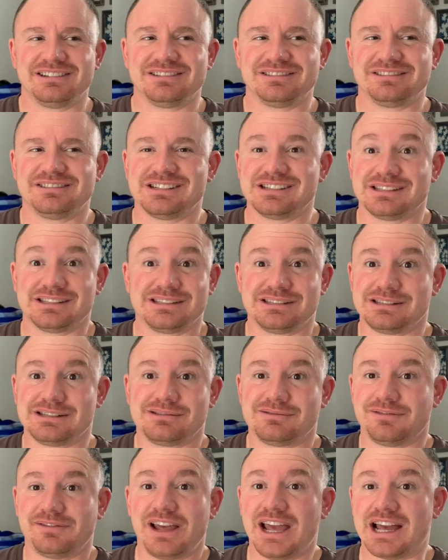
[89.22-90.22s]
just is so
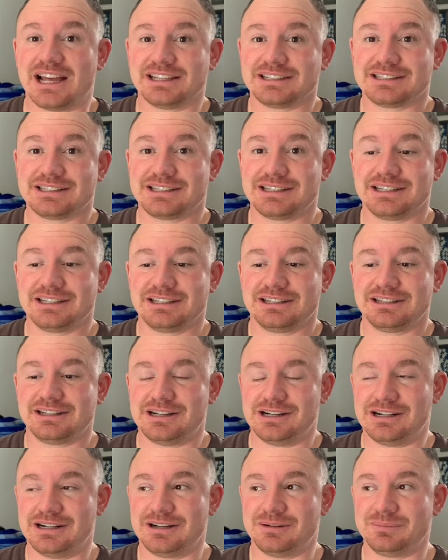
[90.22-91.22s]
fast.
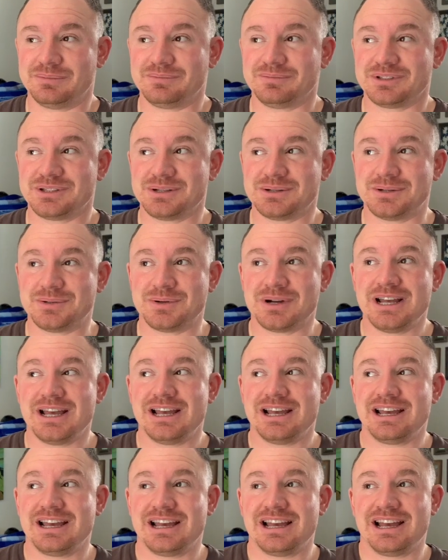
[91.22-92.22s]
So
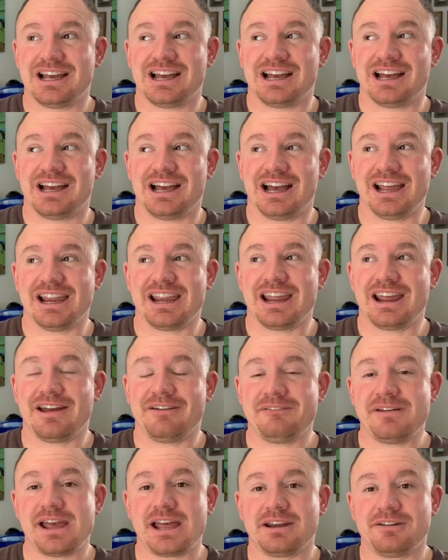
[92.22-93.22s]
I
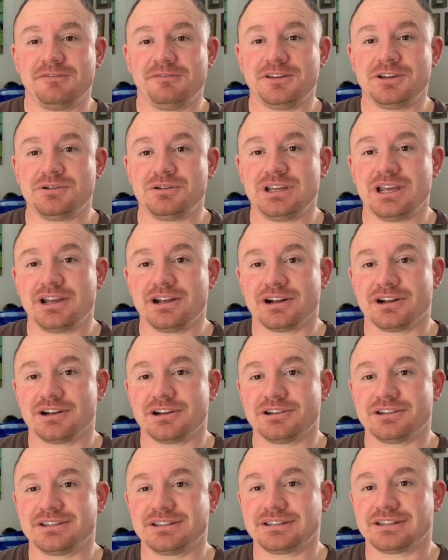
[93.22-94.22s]
have had a few
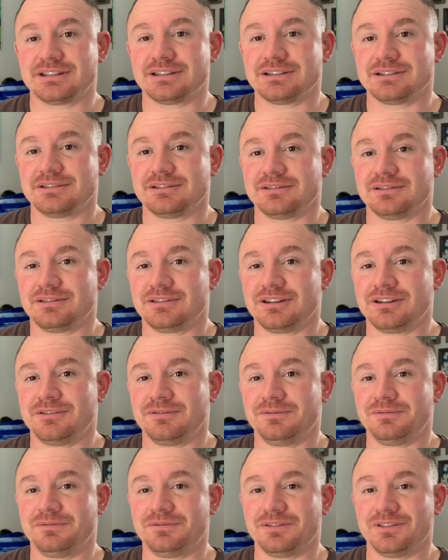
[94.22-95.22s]
years
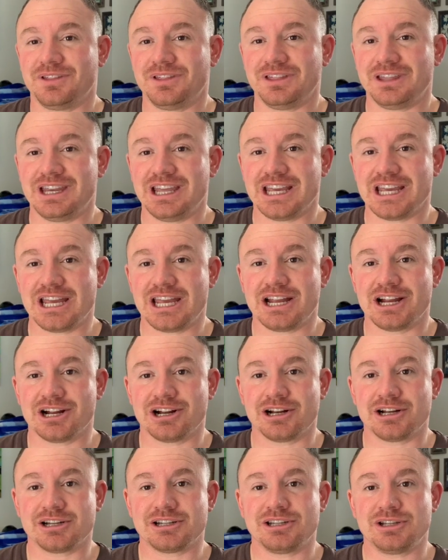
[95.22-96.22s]
of thinning
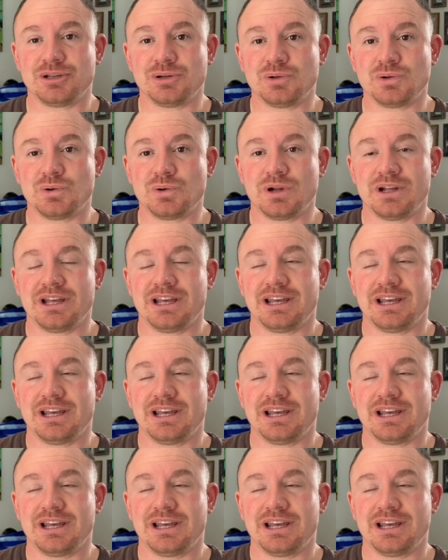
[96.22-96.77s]
hair to